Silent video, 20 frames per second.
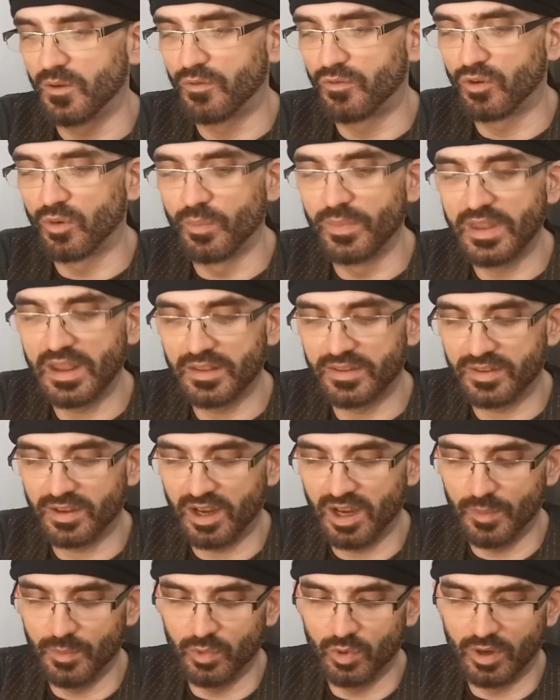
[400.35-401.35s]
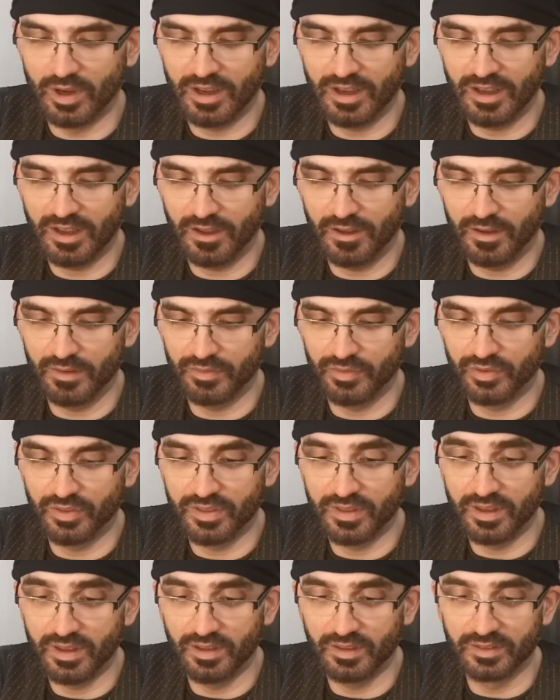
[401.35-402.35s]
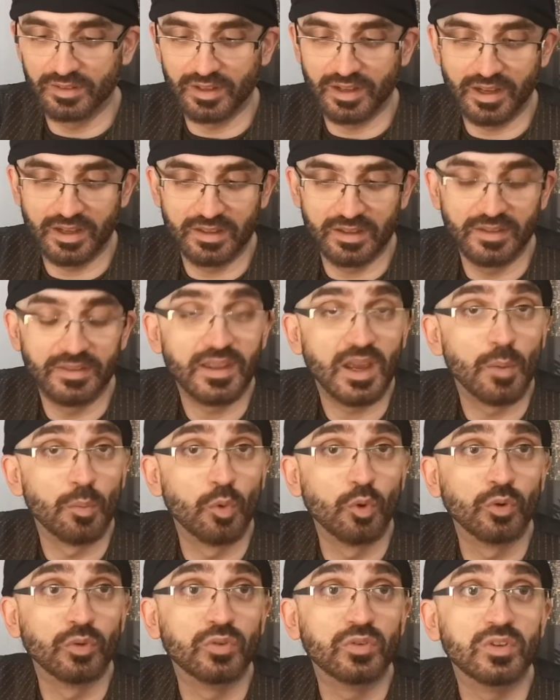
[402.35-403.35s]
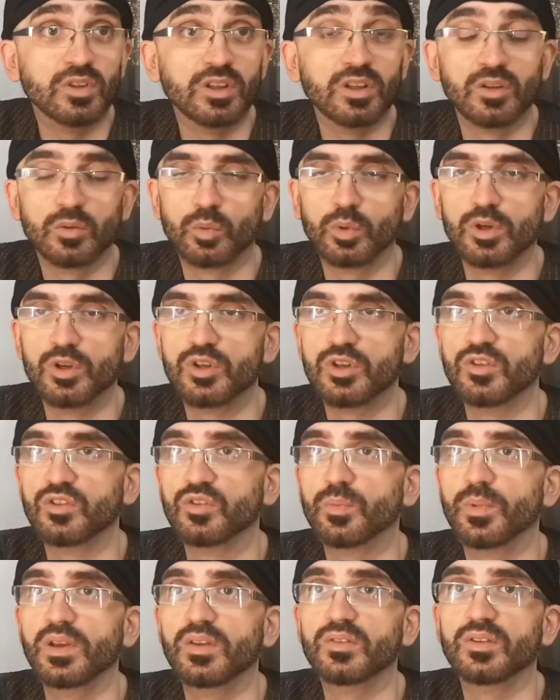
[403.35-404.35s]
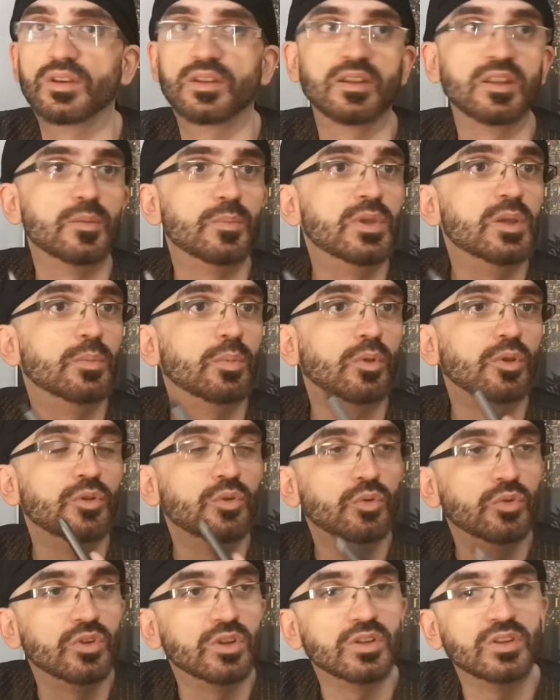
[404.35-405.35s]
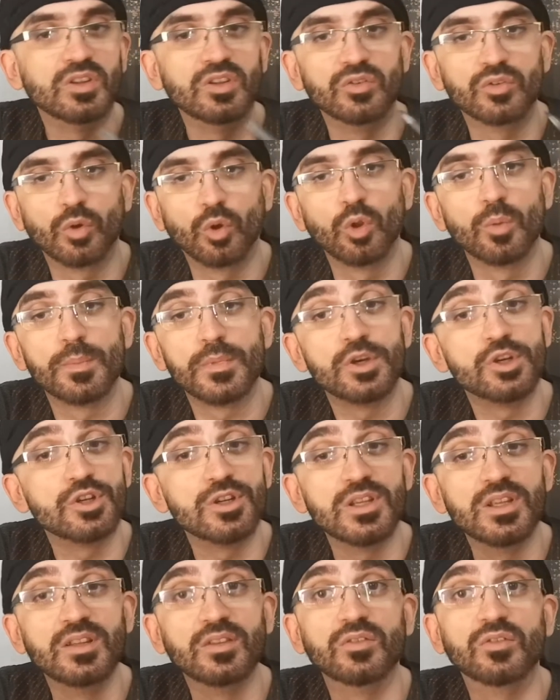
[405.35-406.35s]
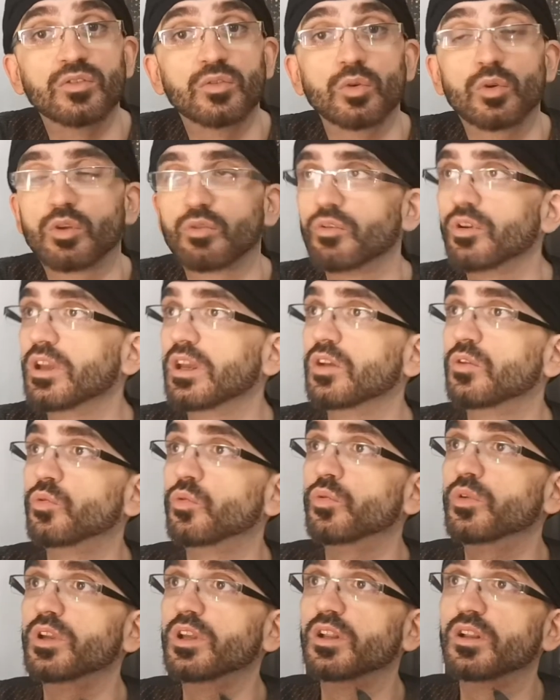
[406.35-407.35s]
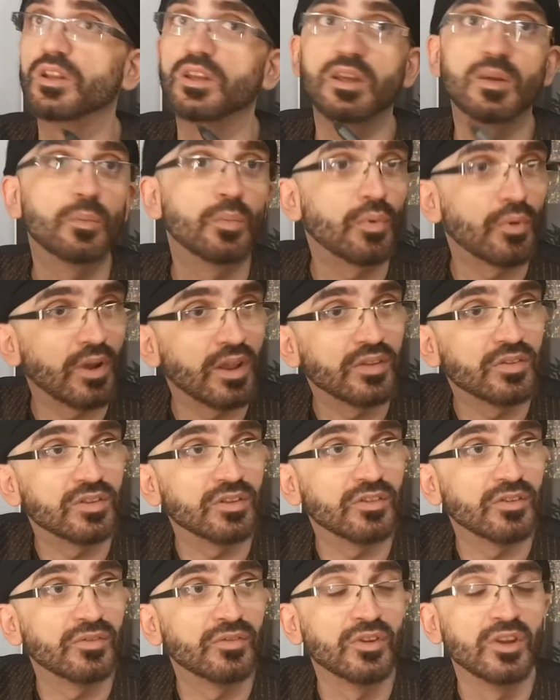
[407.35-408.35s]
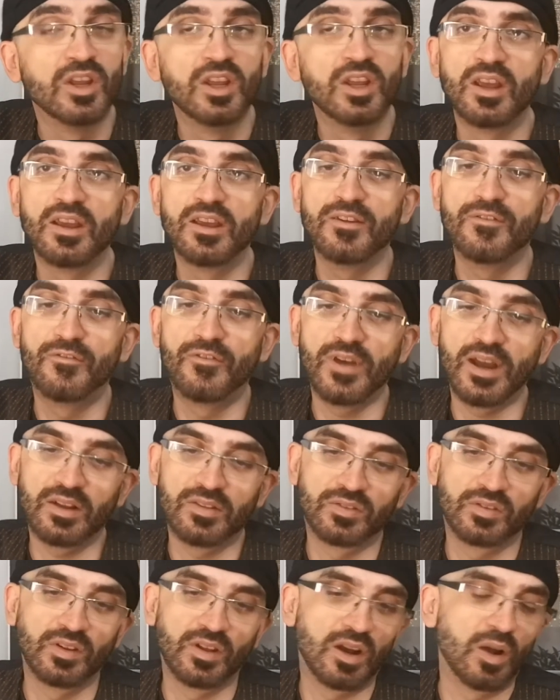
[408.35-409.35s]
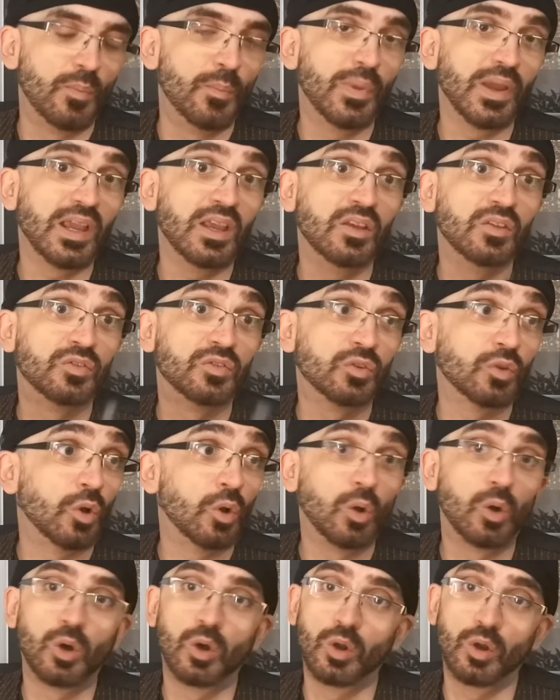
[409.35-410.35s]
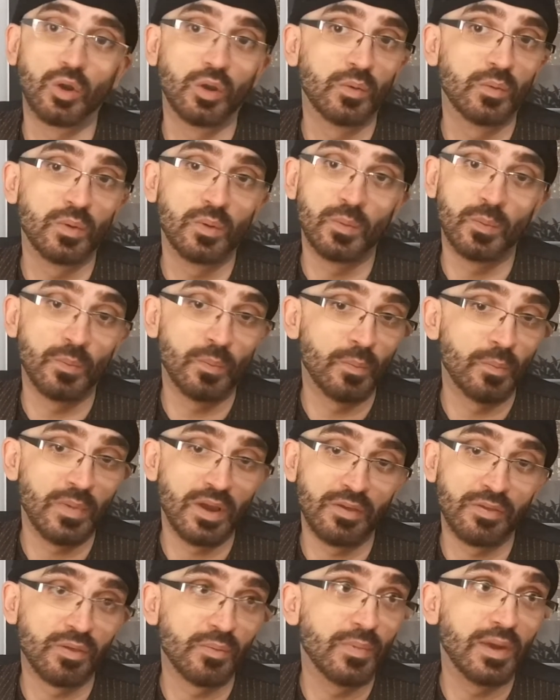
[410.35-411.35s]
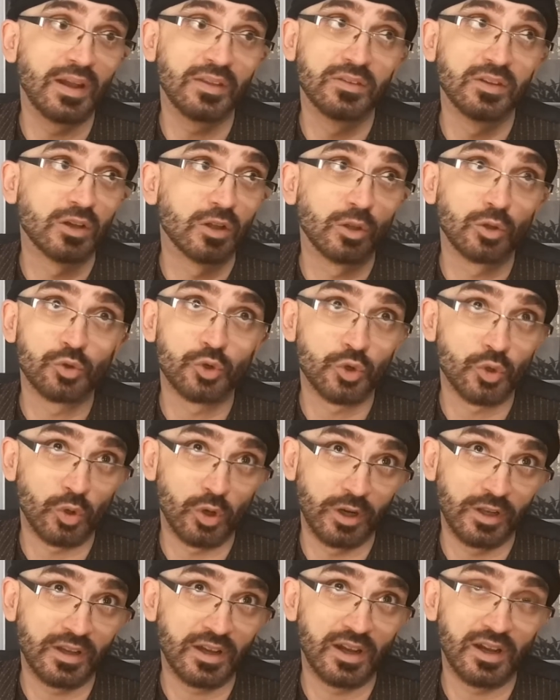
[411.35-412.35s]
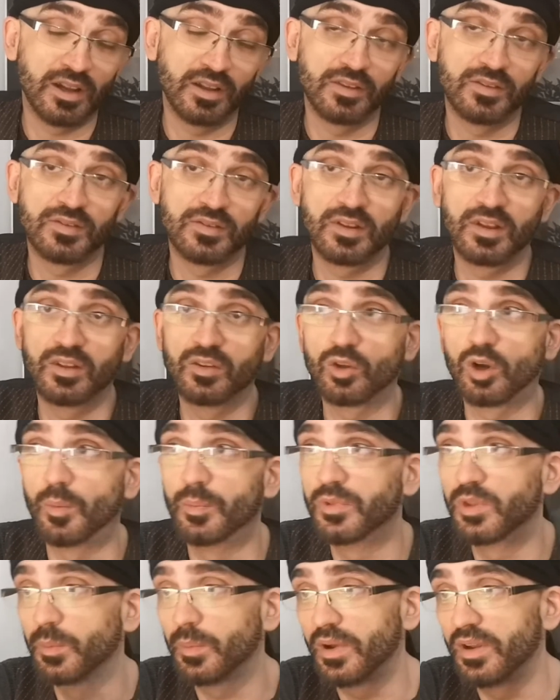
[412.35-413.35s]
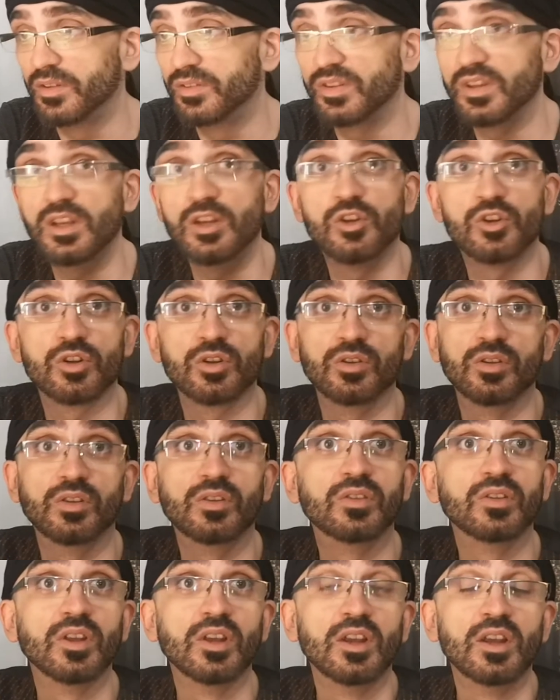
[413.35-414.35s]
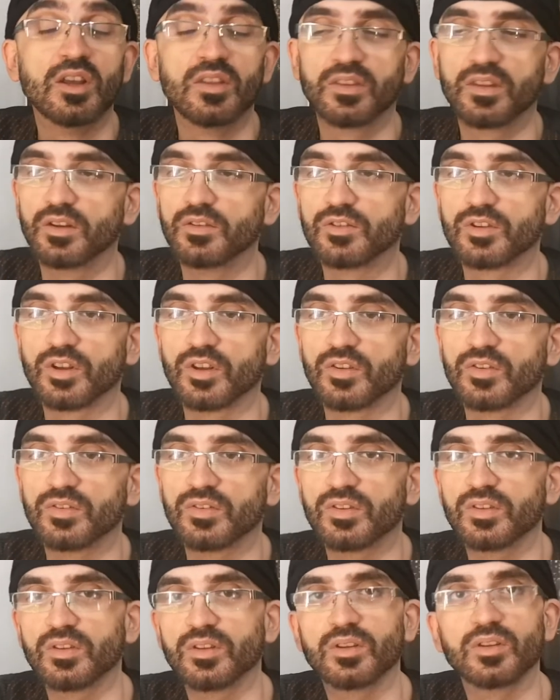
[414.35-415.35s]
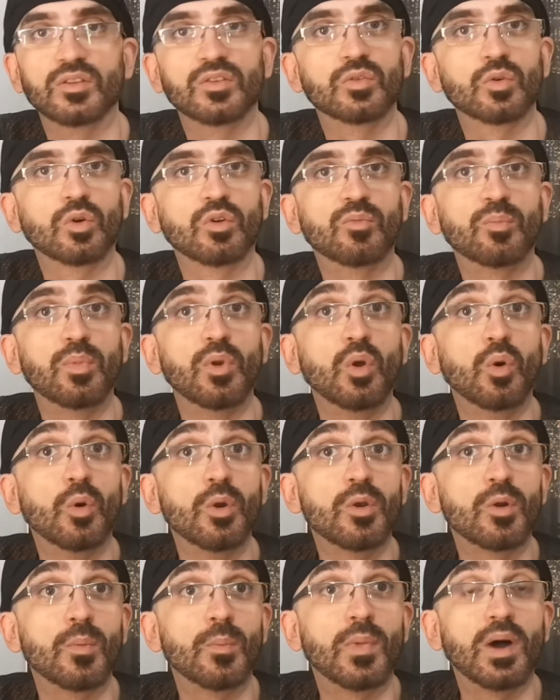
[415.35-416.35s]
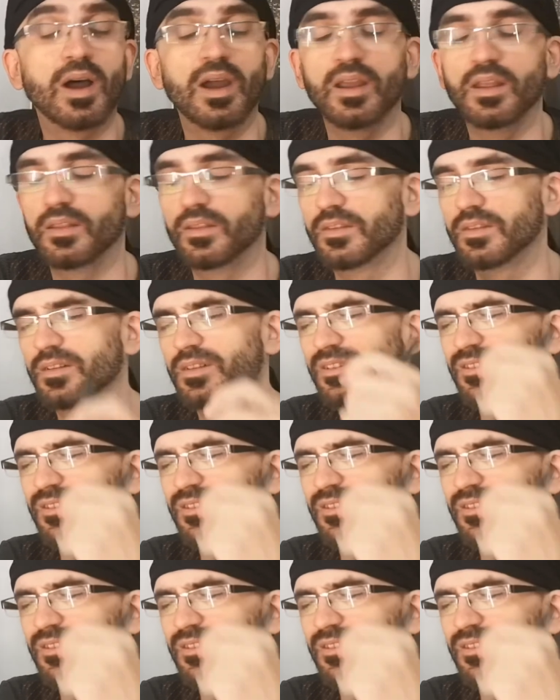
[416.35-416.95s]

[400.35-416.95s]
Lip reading: From that time you have things like the demo scene, which is basically people using these old machines to create really impressive effects that are based on mathematical shortcuts and optimizations that just sort of blow your mind.